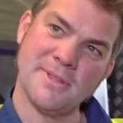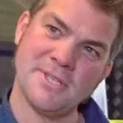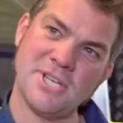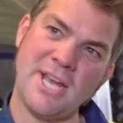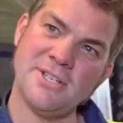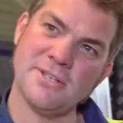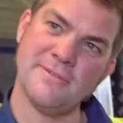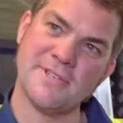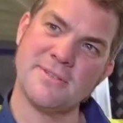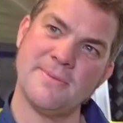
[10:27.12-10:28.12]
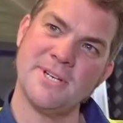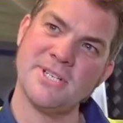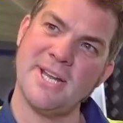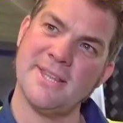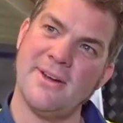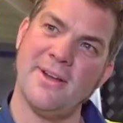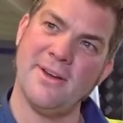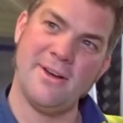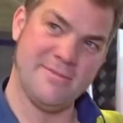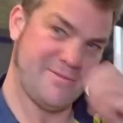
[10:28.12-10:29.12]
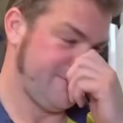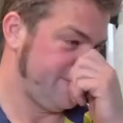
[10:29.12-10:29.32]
With the changeover switch and the on-off.